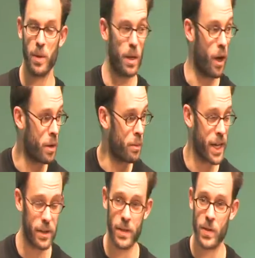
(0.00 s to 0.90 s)
We'll all
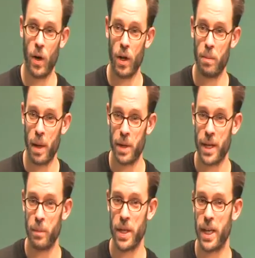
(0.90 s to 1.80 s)
make this all
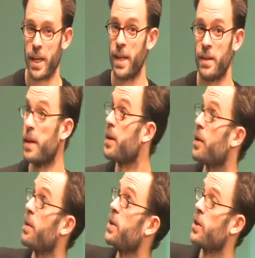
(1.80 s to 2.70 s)
public, but I
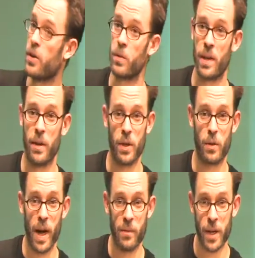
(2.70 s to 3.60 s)
mean, not without a
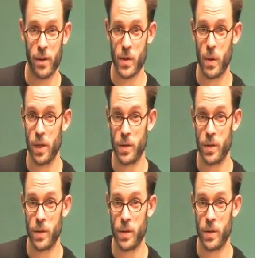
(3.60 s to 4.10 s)
graphic or so.